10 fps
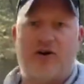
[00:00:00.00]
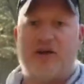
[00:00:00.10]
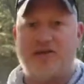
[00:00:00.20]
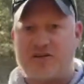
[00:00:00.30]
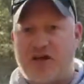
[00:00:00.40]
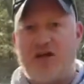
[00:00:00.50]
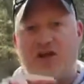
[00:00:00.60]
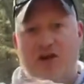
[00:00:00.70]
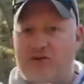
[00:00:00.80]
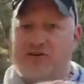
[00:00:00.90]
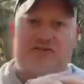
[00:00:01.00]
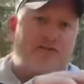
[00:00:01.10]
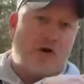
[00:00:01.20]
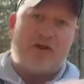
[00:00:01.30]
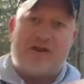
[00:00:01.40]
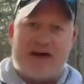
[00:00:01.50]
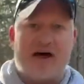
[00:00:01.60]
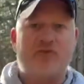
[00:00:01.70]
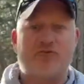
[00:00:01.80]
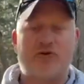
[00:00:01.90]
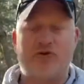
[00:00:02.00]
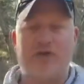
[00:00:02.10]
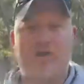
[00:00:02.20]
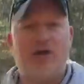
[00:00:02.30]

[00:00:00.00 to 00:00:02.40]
is, you know, just floating down through the